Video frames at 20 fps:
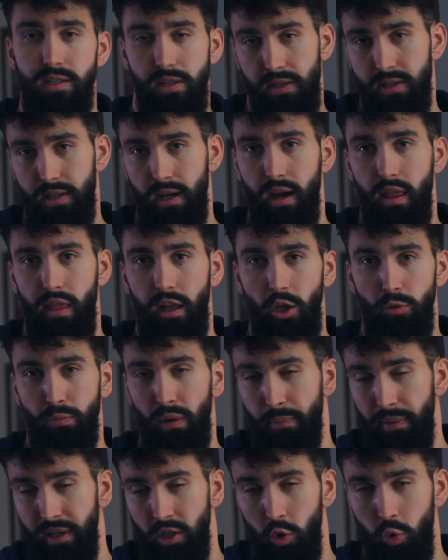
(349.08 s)
is a sign that you
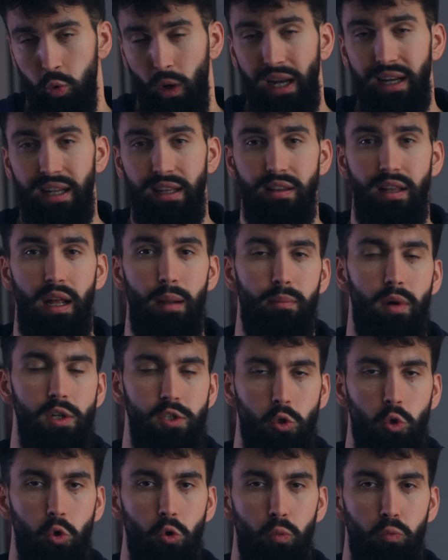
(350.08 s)
might be training that
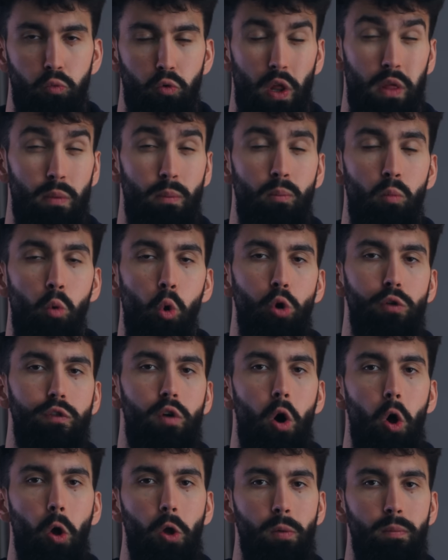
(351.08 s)
muscle group with more
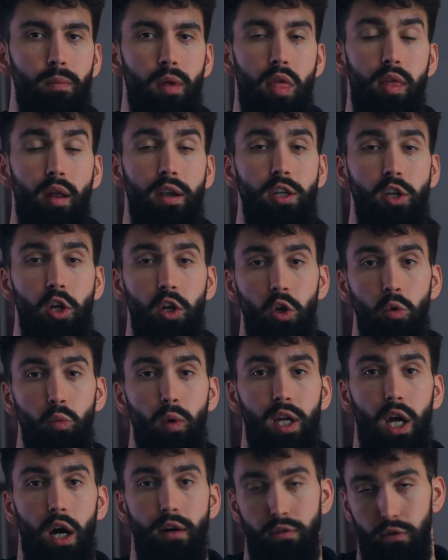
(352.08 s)
volume than you can
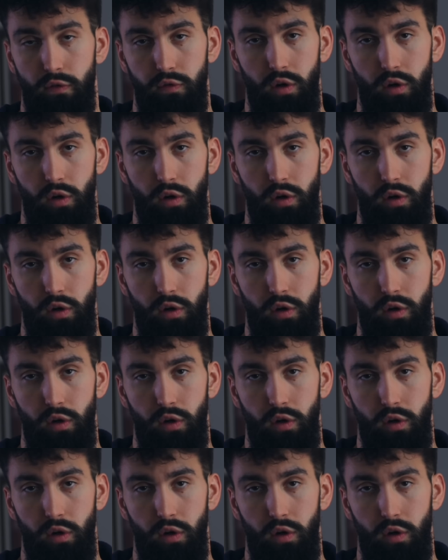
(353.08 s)
recover